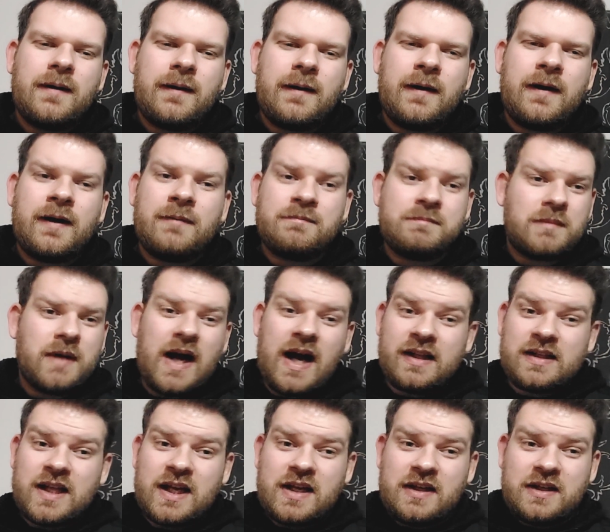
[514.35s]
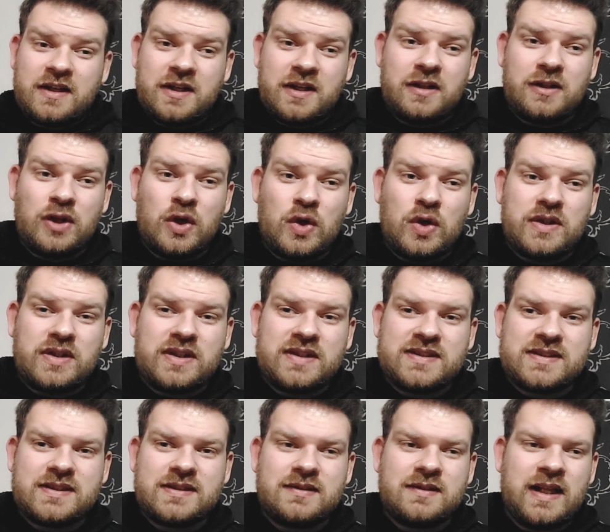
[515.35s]
I like her look,
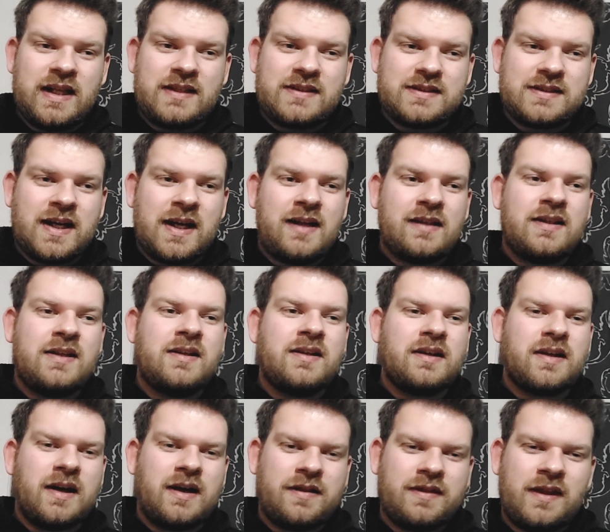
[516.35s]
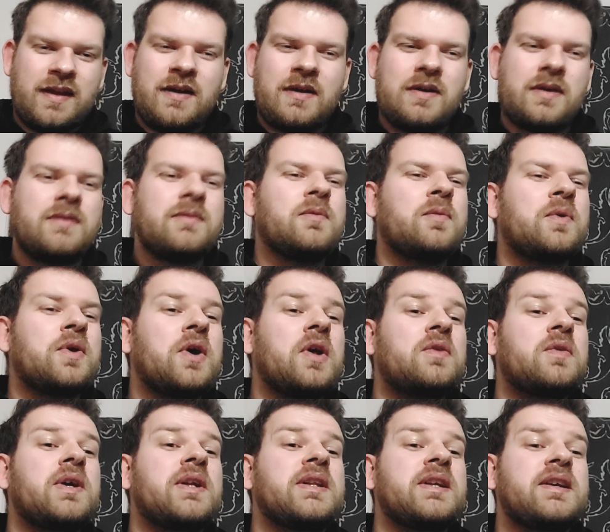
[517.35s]
this, like styling. I think we
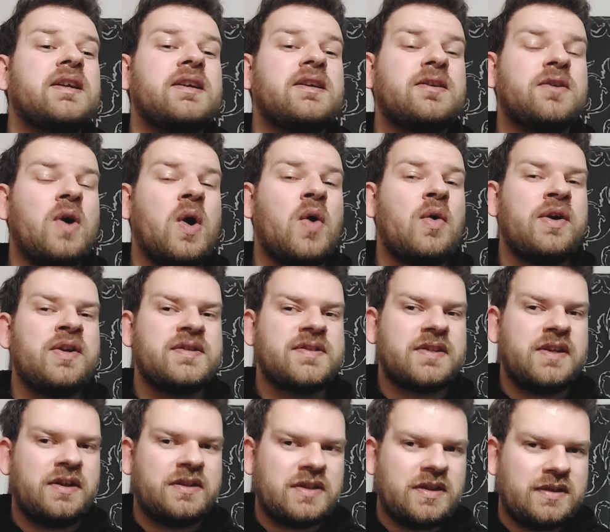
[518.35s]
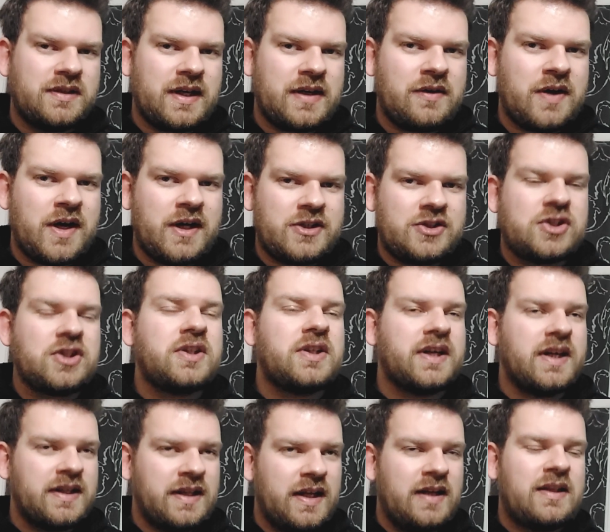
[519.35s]
already go in certain direction
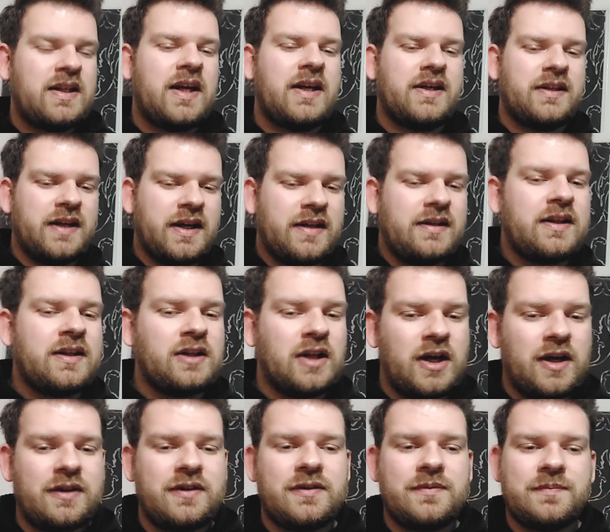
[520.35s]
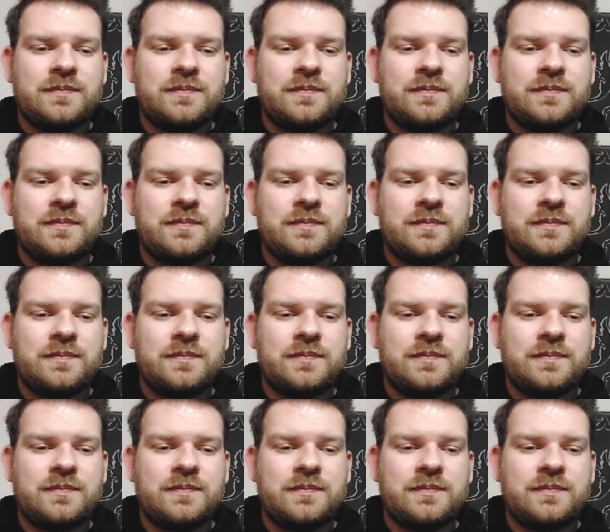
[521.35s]
and I like that a lot.